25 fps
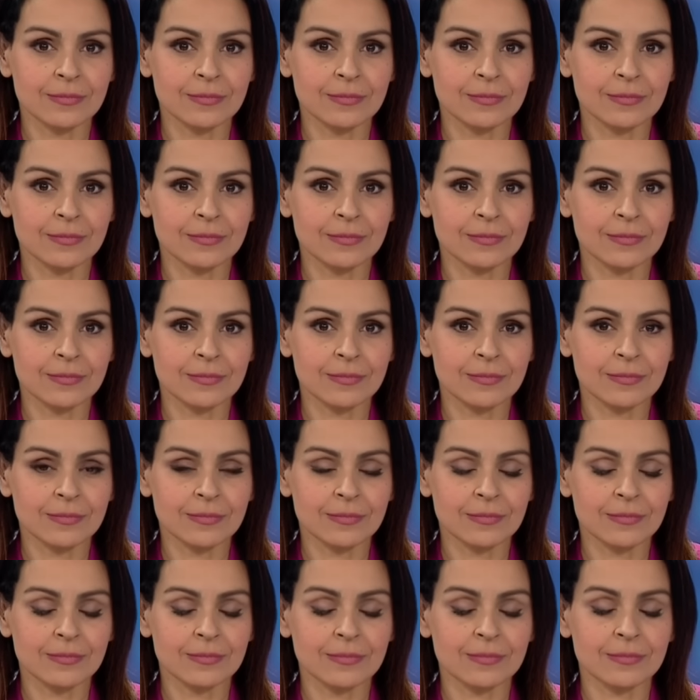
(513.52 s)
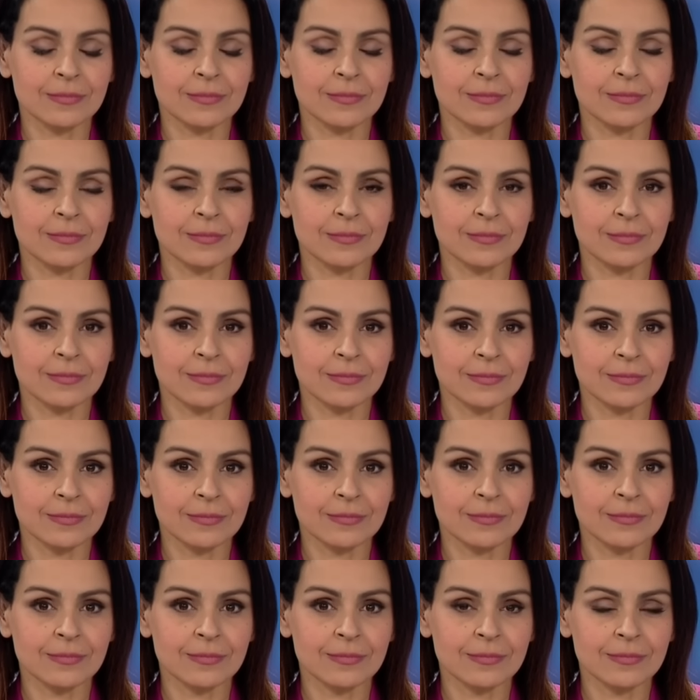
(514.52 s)

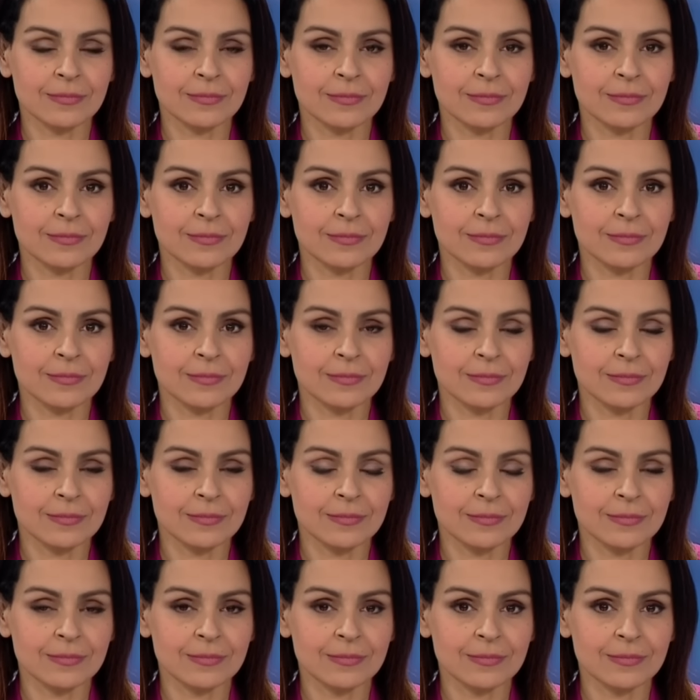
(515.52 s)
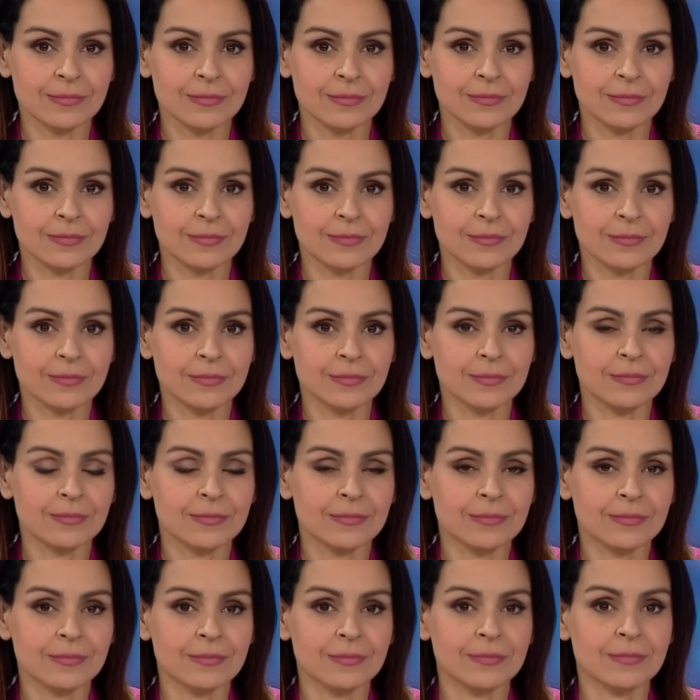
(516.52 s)

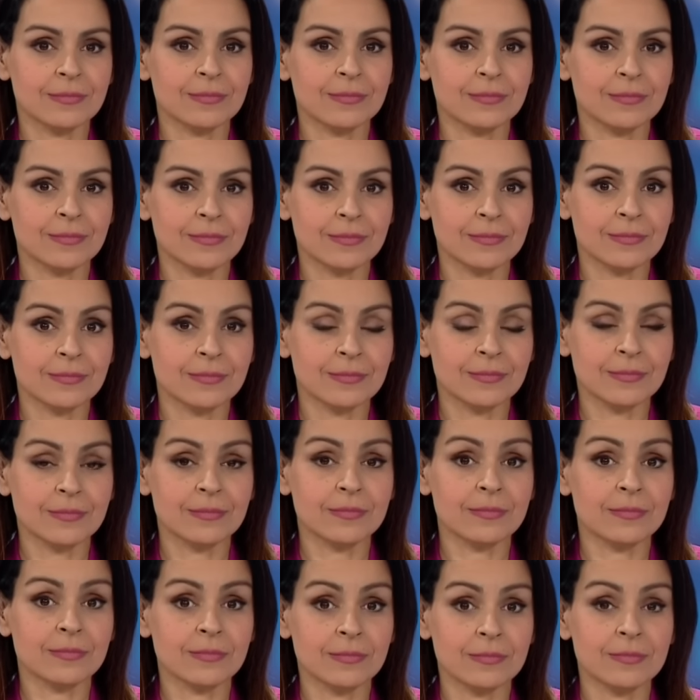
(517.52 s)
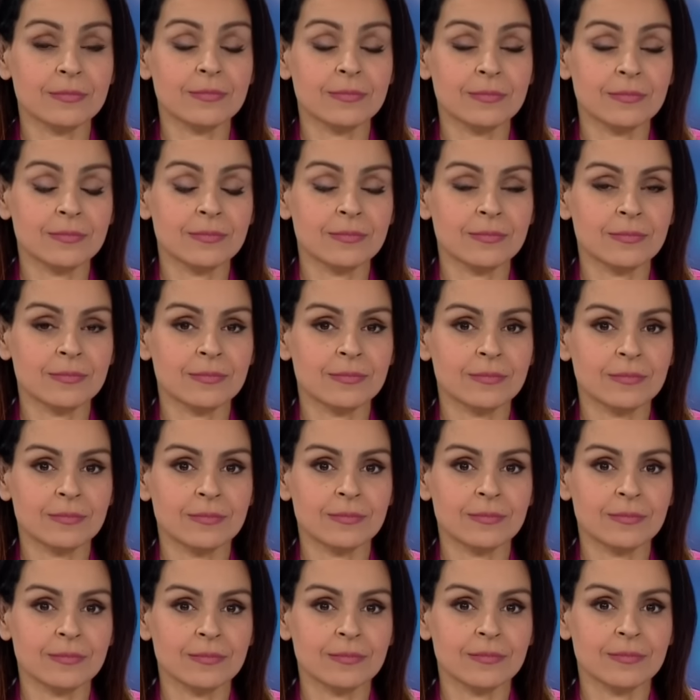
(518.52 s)

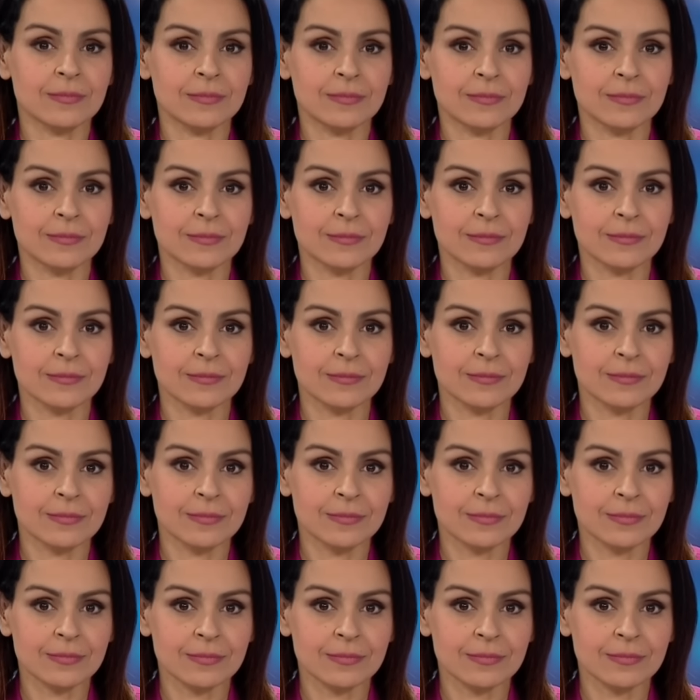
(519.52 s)
The person shown says nothing.